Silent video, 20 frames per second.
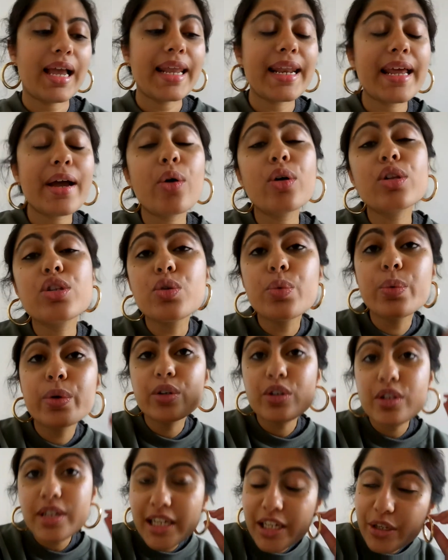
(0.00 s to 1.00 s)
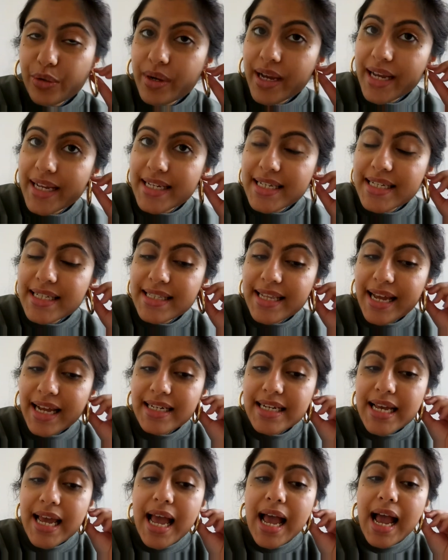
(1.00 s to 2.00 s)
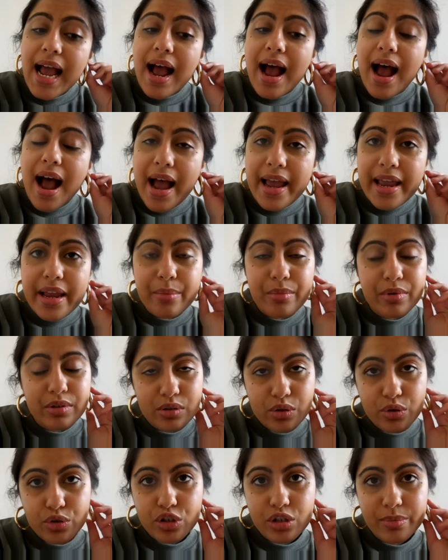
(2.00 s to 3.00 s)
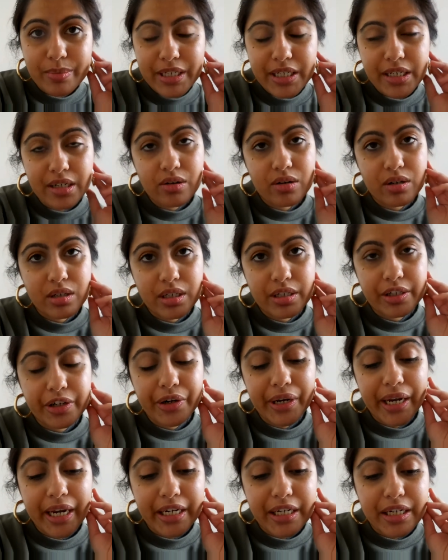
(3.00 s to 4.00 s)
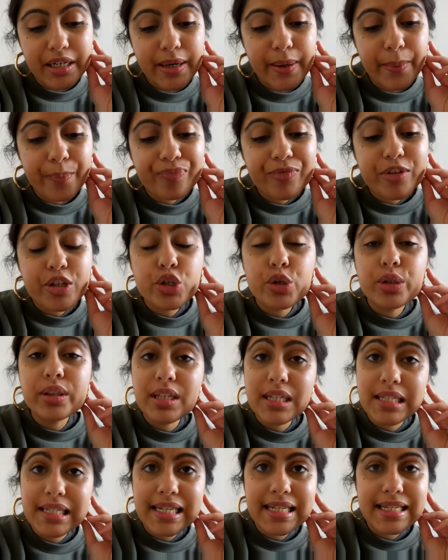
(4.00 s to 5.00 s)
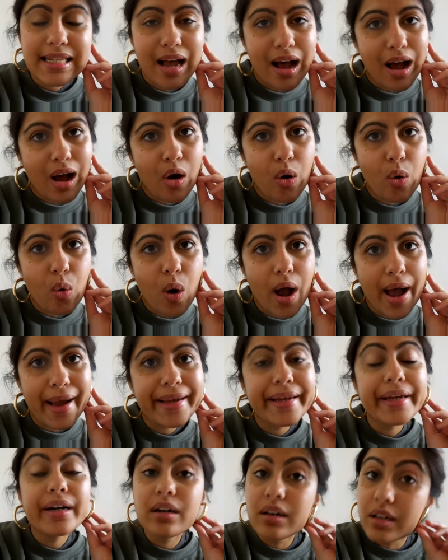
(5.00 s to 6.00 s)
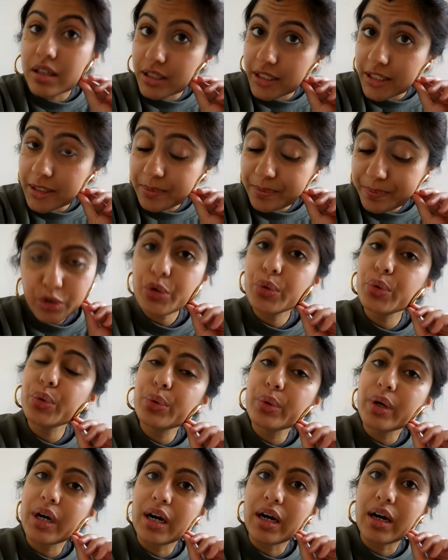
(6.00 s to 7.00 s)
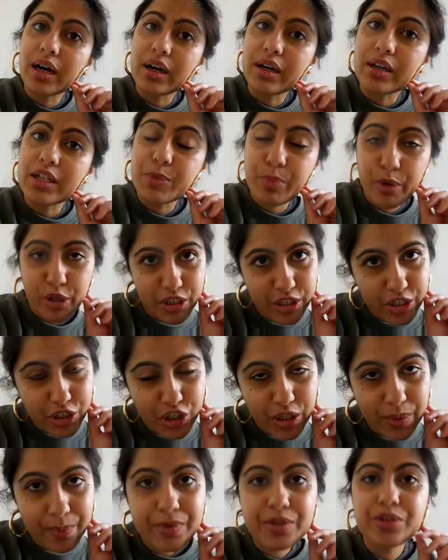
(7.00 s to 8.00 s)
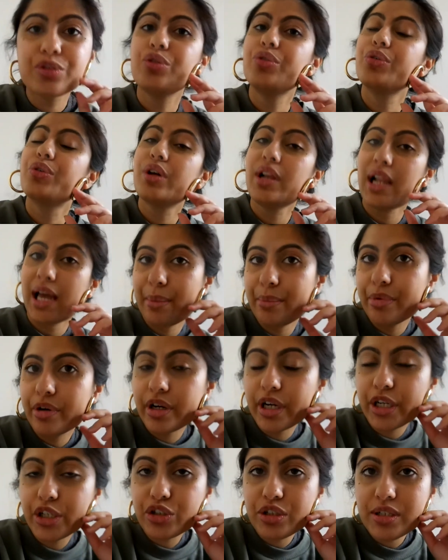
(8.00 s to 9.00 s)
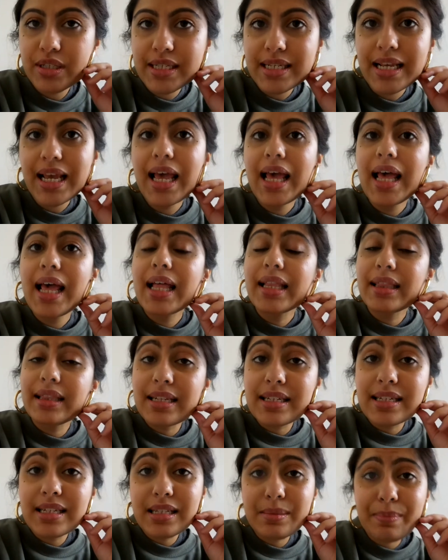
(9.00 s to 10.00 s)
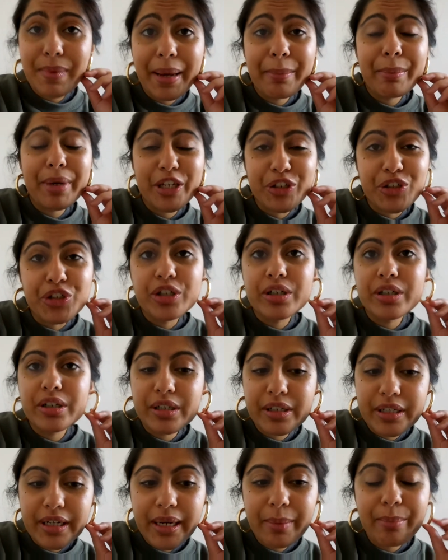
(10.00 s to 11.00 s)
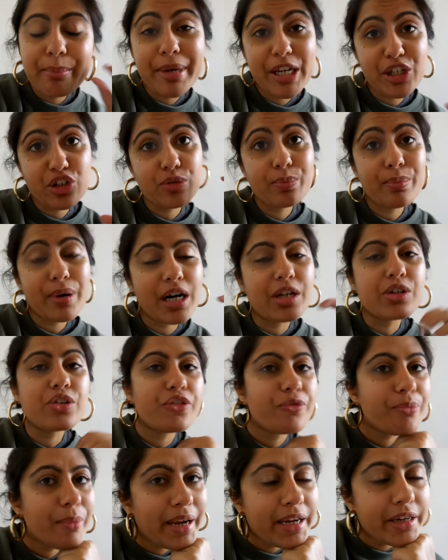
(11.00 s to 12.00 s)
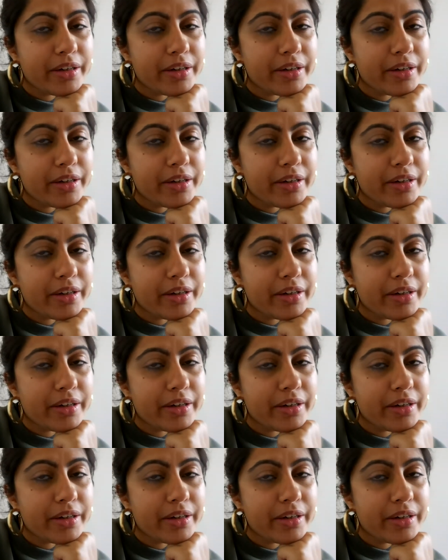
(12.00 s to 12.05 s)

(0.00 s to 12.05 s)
And I also want to tell you guys that I am a social media content creator. So this is how I earn through sponsorships, through collaborations. This is my major earning, major part of my